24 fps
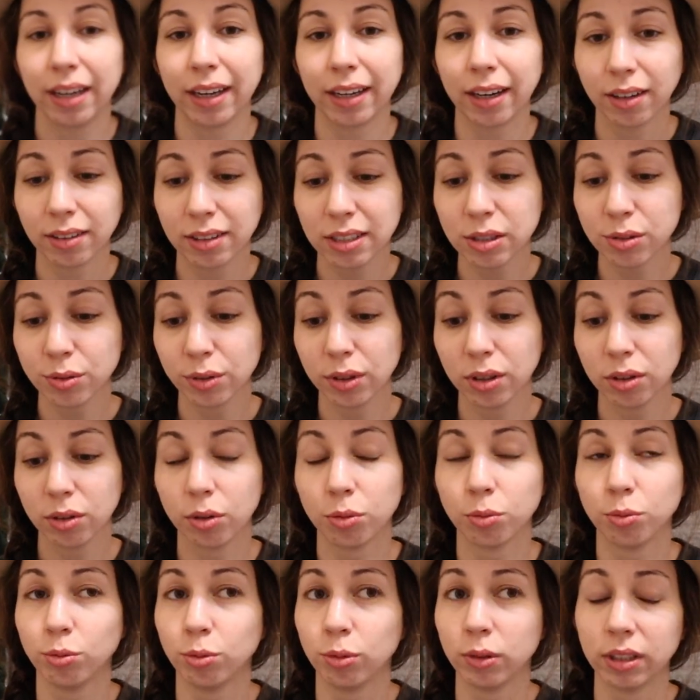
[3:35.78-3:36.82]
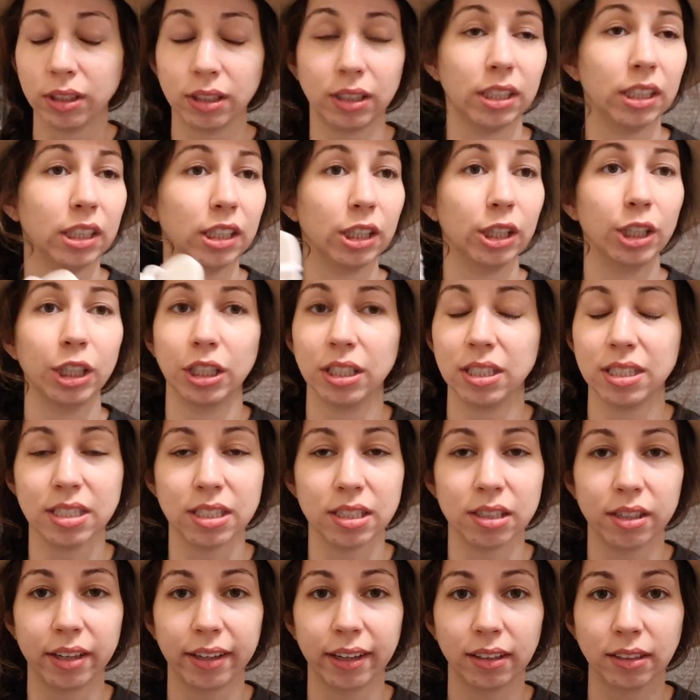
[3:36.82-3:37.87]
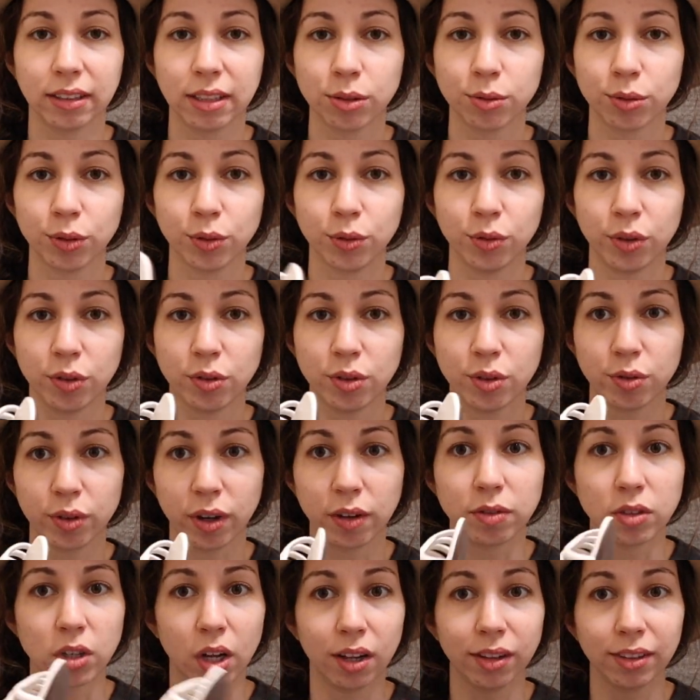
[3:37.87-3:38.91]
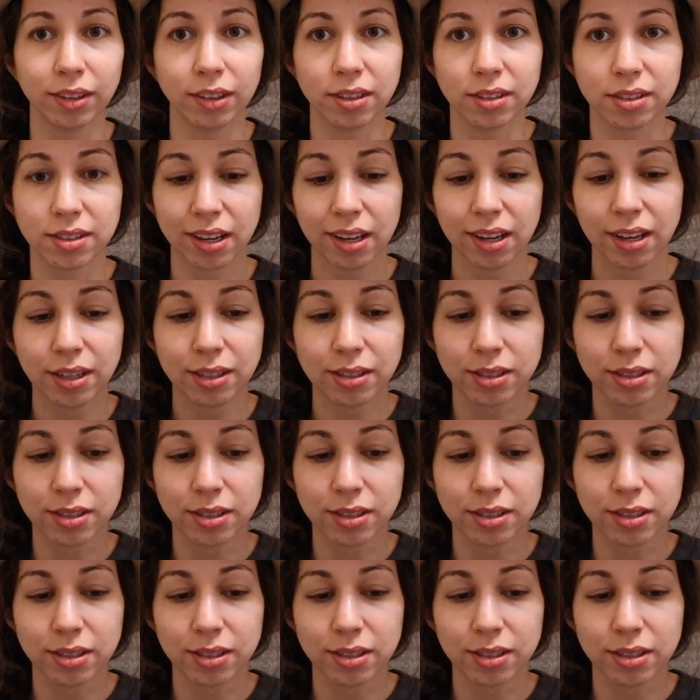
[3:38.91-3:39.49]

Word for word: I got these for a really good deal. I got these for fifty-five dollars.